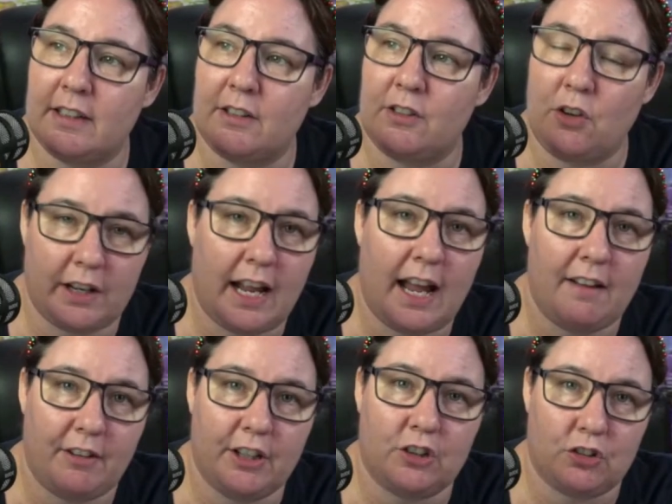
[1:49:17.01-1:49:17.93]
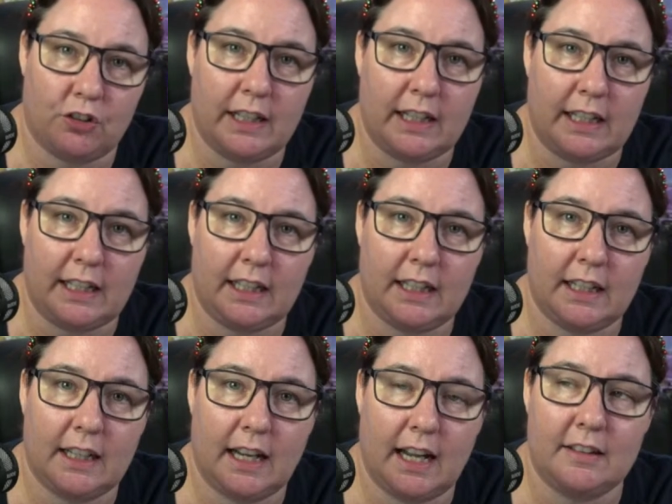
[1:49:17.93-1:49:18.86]
not having a tree
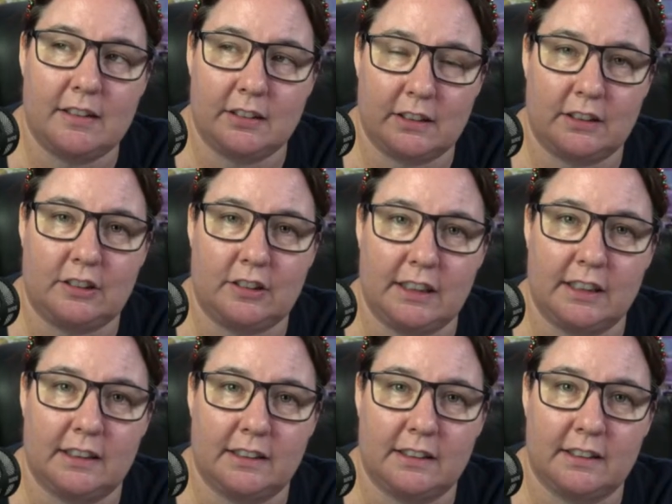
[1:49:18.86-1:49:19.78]
until this year.